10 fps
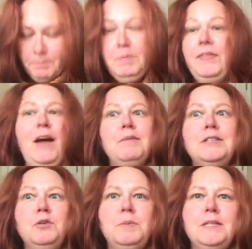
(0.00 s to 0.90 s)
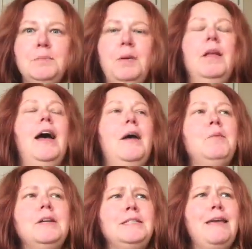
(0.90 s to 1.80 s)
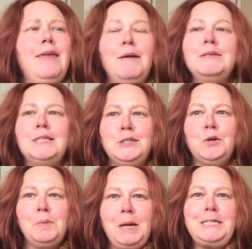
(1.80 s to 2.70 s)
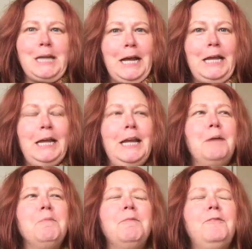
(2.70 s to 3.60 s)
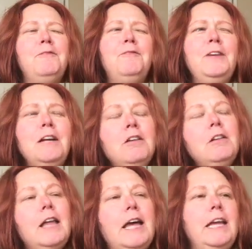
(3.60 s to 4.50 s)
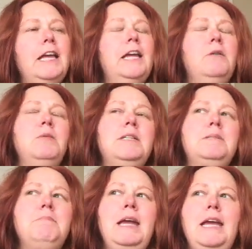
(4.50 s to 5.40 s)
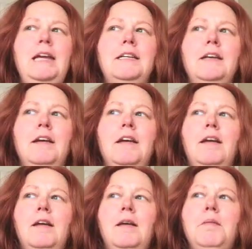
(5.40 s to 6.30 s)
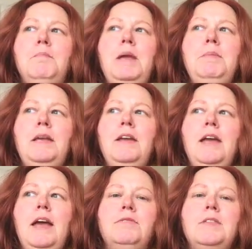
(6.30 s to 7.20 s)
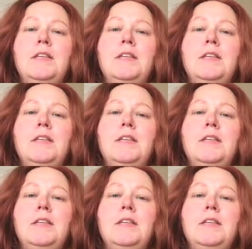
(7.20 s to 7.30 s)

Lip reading: But that was super simple. I will say that was a store-bought stocking, and I feel like it was made, maybe the